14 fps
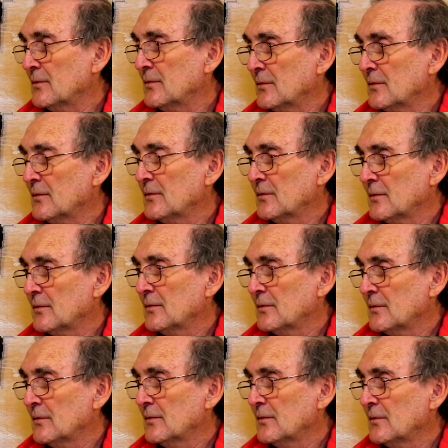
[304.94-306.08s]

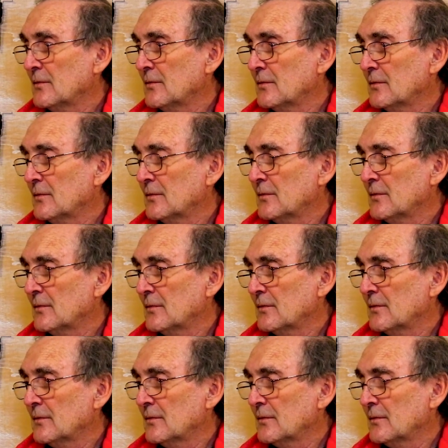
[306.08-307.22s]

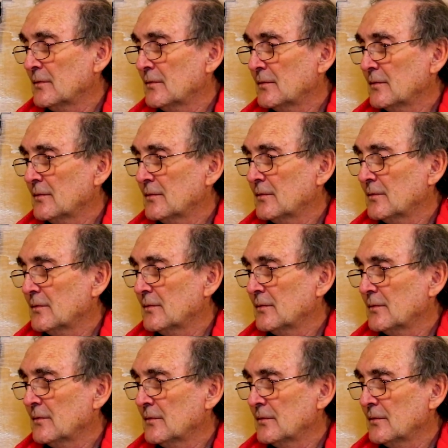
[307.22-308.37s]

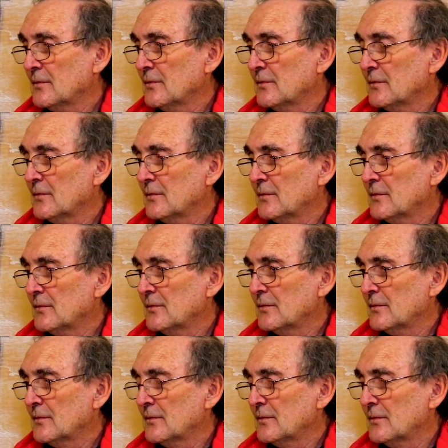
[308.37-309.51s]

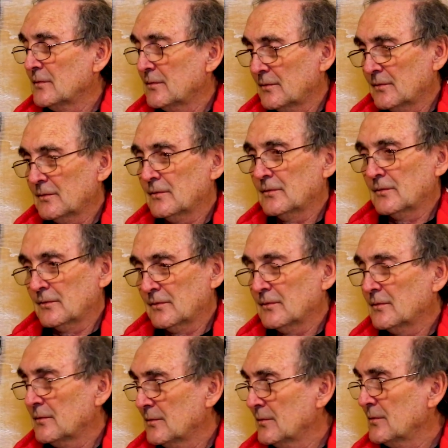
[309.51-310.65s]

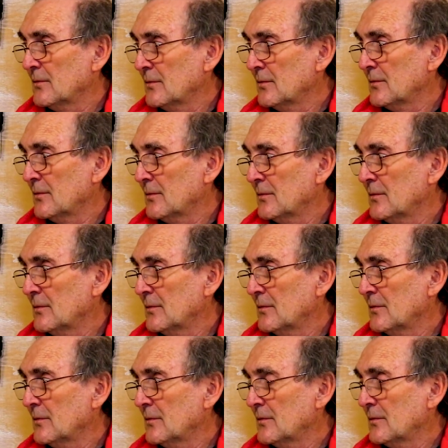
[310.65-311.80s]

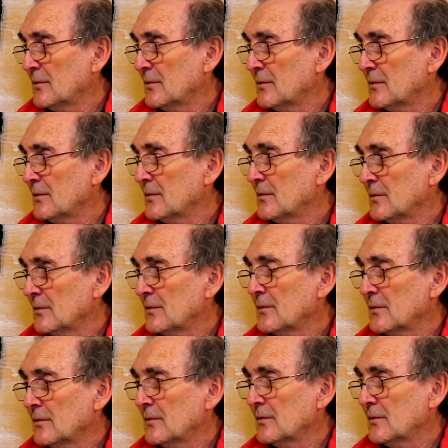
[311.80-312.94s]
[no speech]